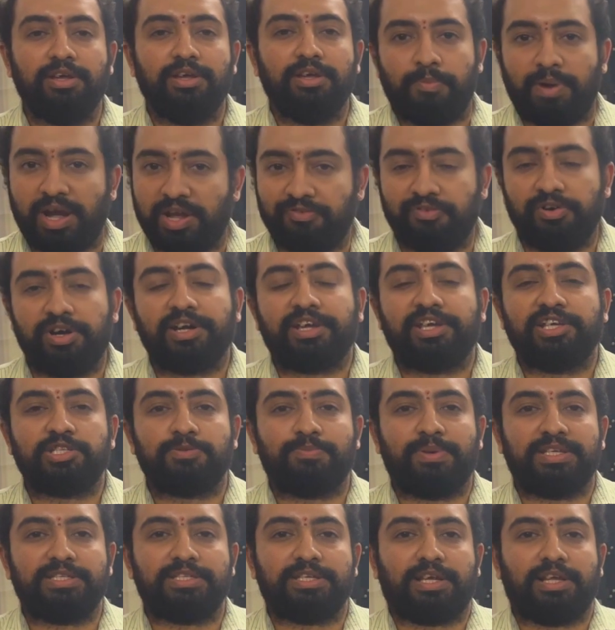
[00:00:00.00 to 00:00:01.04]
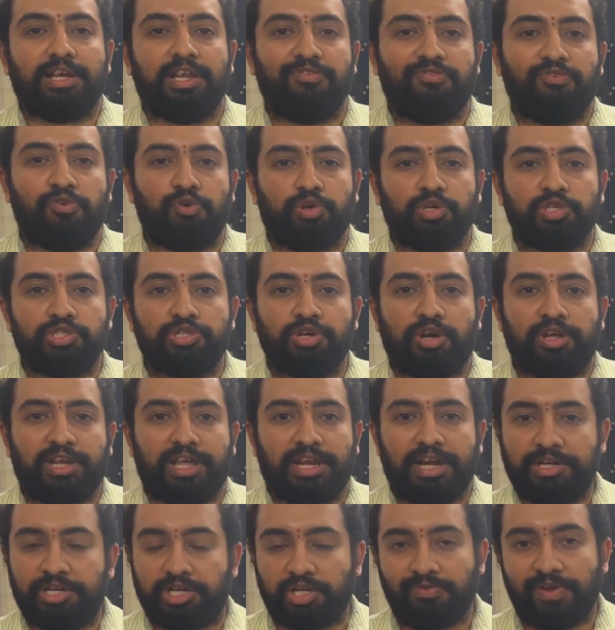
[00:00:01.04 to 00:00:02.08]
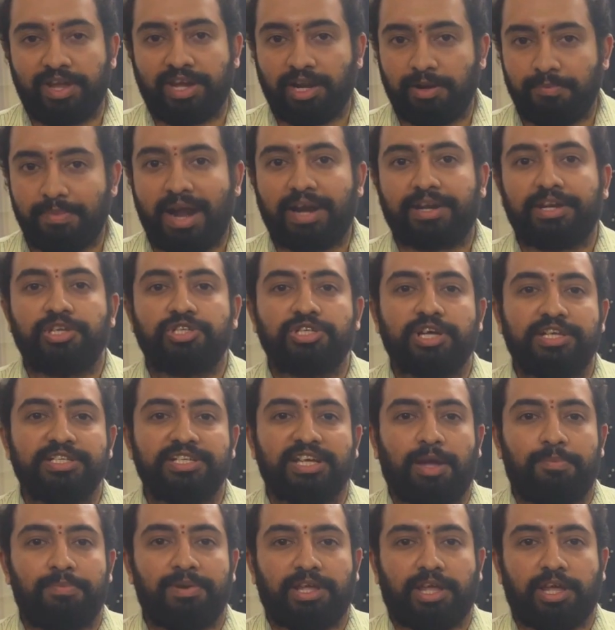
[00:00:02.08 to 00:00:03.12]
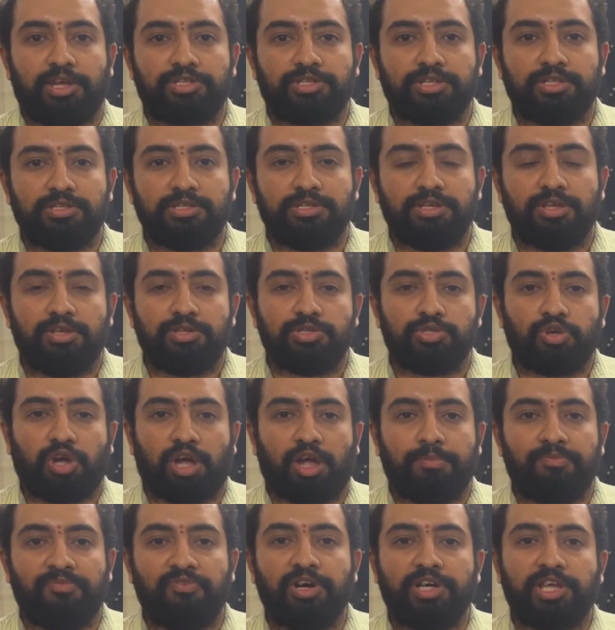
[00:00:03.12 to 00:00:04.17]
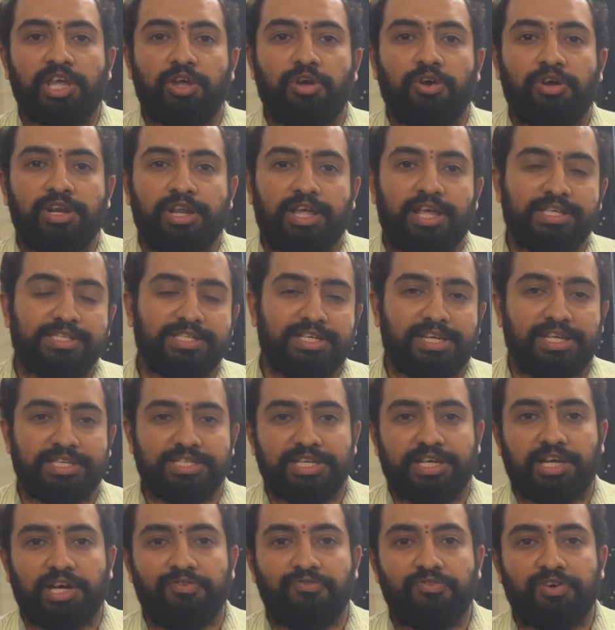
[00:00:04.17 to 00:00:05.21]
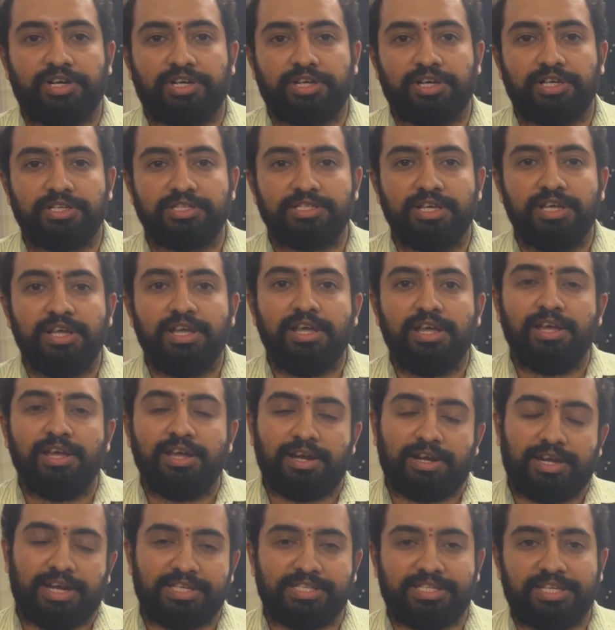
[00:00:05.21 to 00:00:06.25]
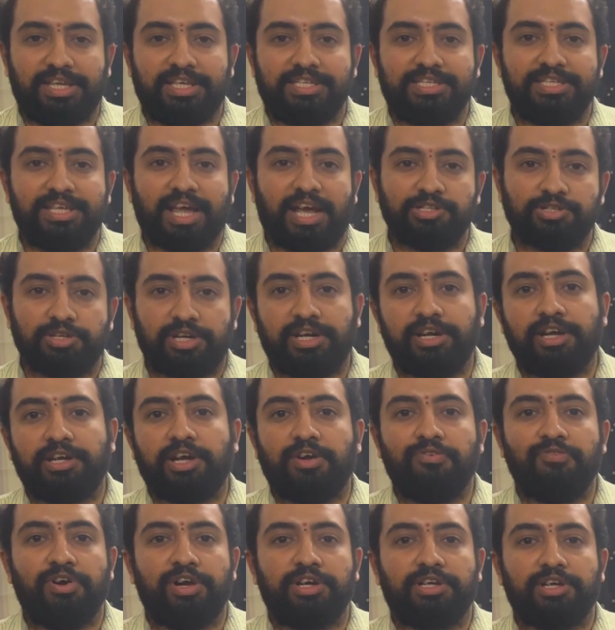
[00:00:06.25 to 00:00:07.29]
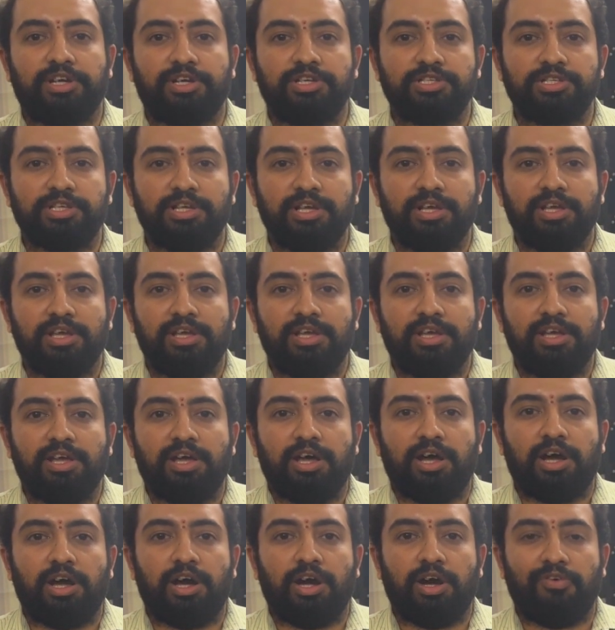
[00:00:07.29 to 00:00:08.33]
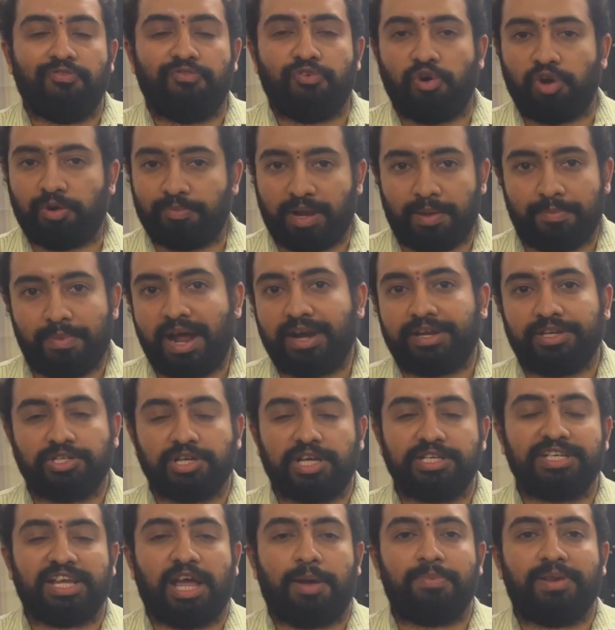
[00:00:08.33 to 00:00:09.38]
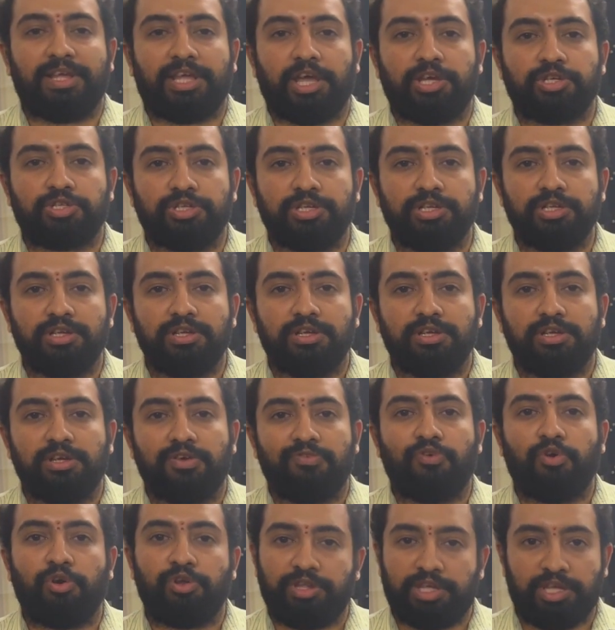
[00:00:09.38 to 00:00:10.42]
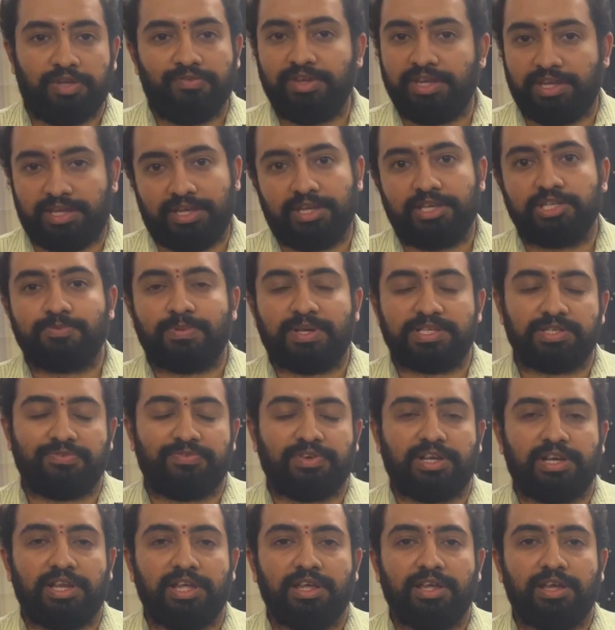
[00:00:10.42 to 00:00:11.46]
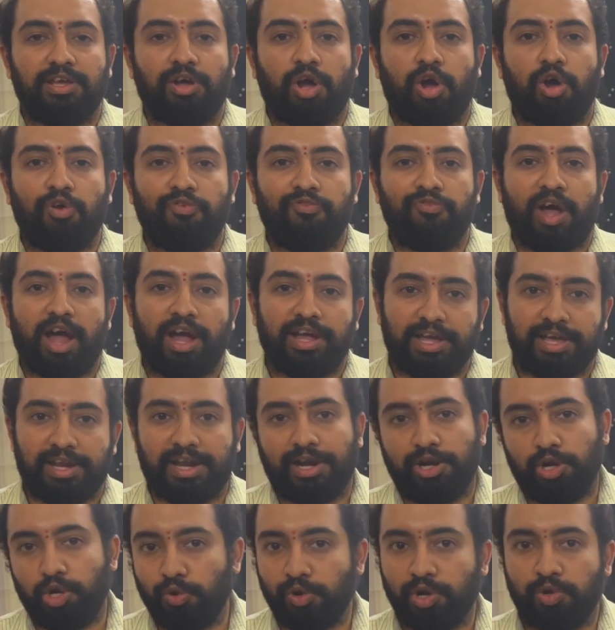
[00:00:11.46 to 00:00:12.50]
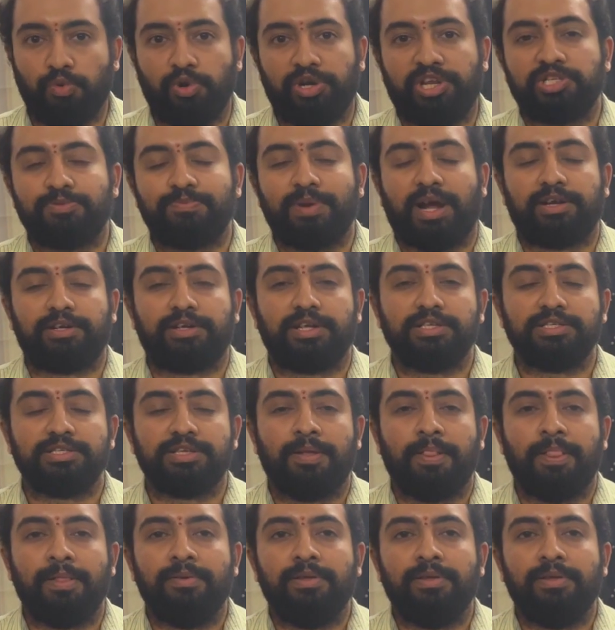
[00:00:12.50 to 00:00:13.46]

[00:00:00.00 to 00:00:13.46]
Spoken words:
My work is basically focused on electric vehicle battery charging application. So I'm working on AC-DC converters, DC-DC accelerated converters for my battery charging application for EV specifically of higher and lower voltage batteries.